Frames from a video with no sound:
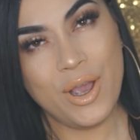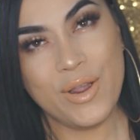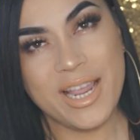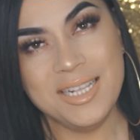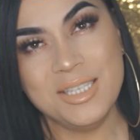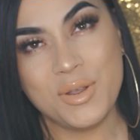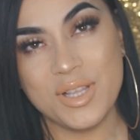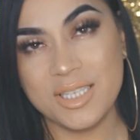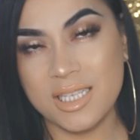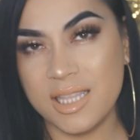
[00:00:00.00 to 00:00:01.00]
Okay, so
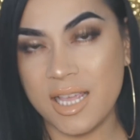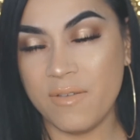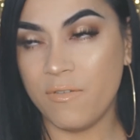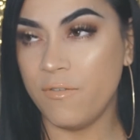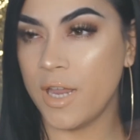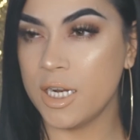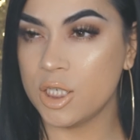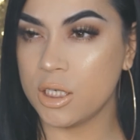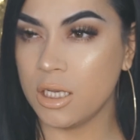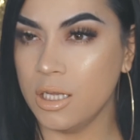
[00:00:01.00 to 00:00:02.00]
this is the
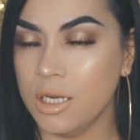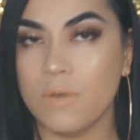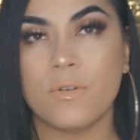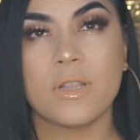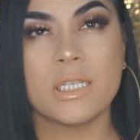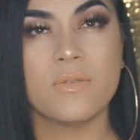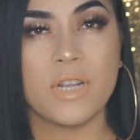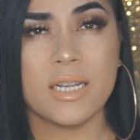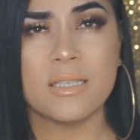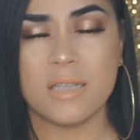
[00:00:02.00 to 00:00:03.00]
finished look for this
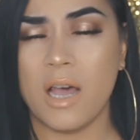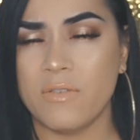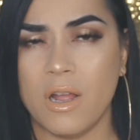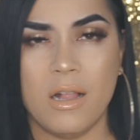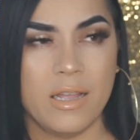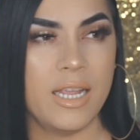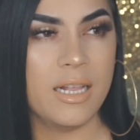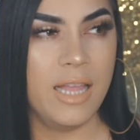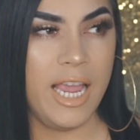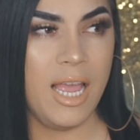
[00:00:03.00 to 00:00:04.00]
very soft
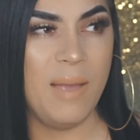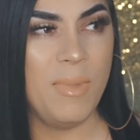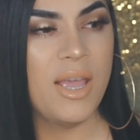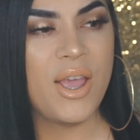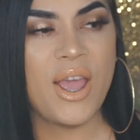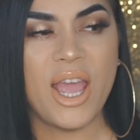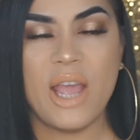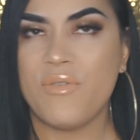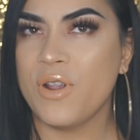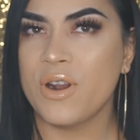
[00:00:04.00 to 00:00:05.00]
holiday glam.
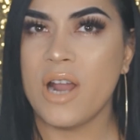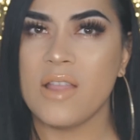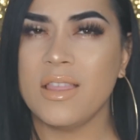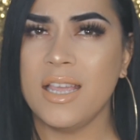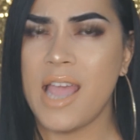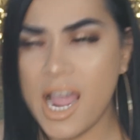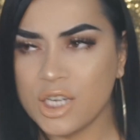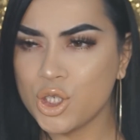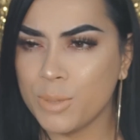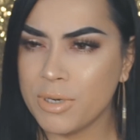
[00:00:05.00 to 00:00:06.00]
If you're not the
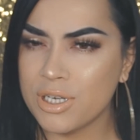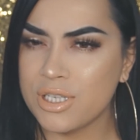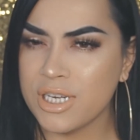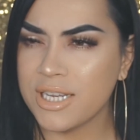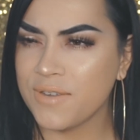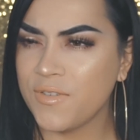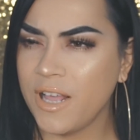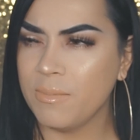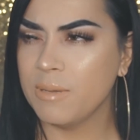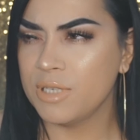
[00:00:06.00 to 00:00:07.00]
extra person at your
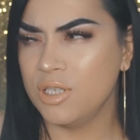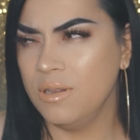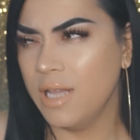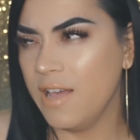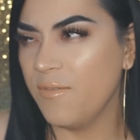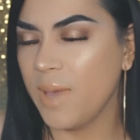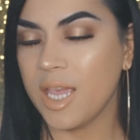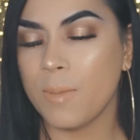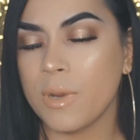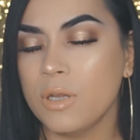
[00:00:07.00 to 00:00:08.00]
family, but you love
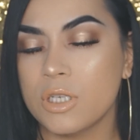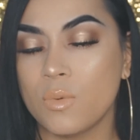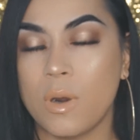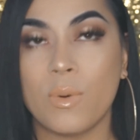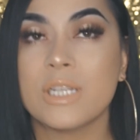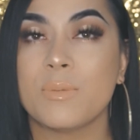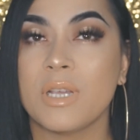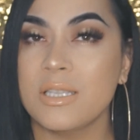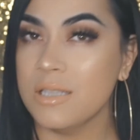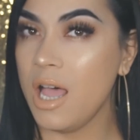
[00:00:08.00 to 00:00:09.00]
makeup and you just want to wear
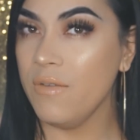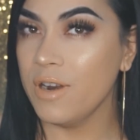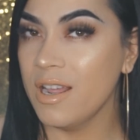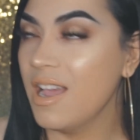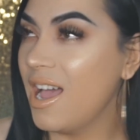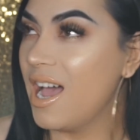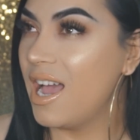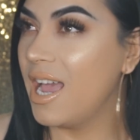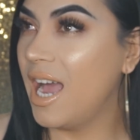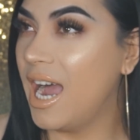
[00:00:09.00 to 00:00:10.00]
something soft,
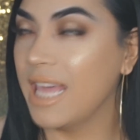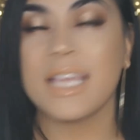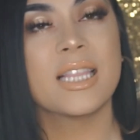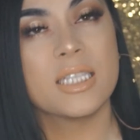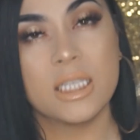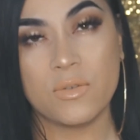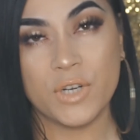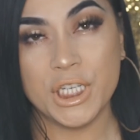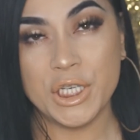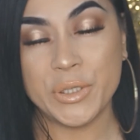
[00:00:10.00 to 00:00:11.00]
I think this is
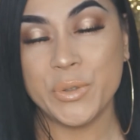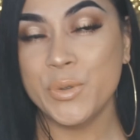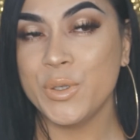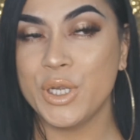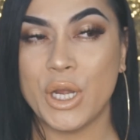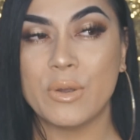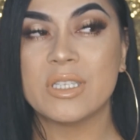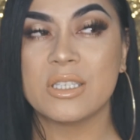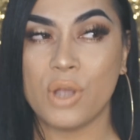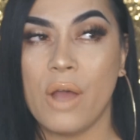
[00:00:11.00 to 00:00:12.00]
for you. You know,
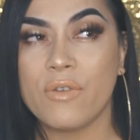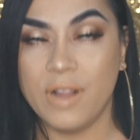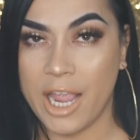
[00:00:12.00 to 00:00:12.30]
it's a soft